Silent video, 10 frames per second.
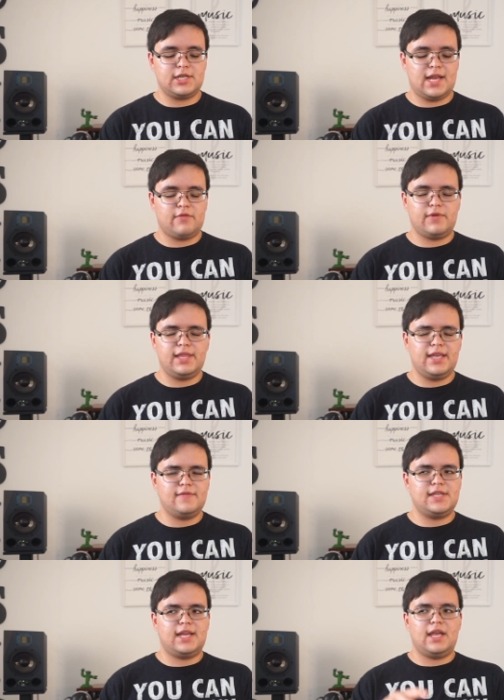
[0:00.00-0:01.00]
and it really
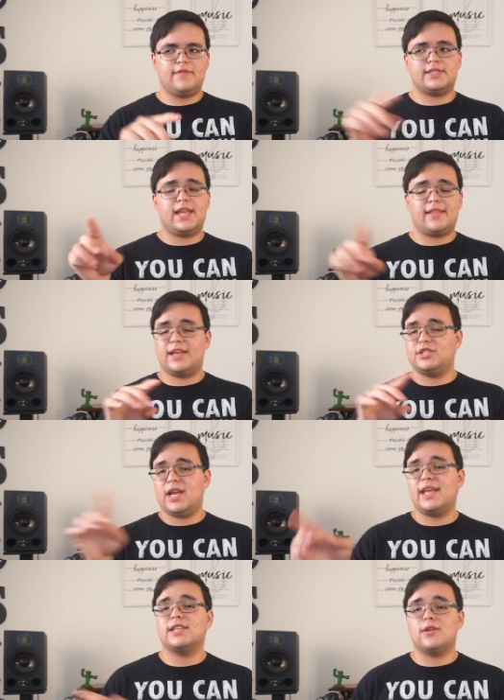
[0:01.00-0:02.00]
gives the idea of a snake like
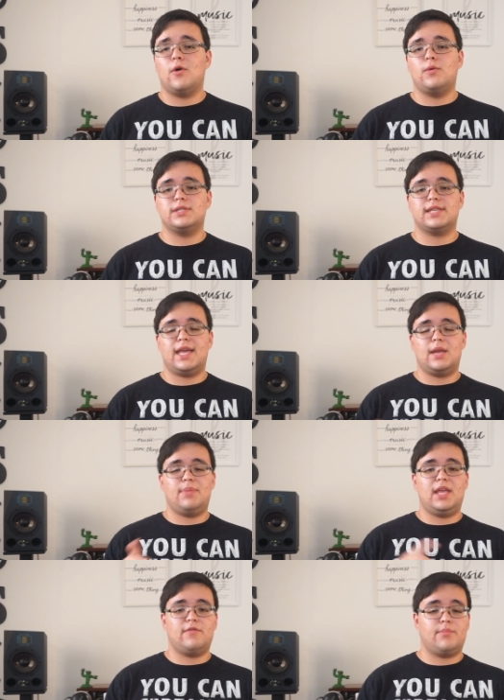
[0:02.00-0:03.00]
shedding its old skin and
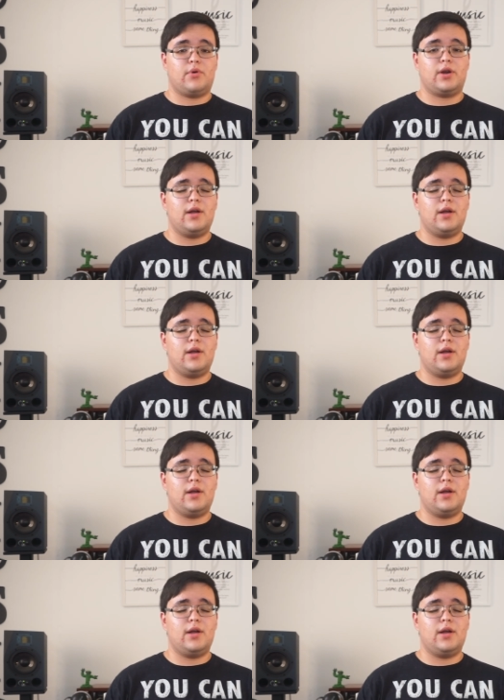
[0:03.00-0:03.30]
being reborn.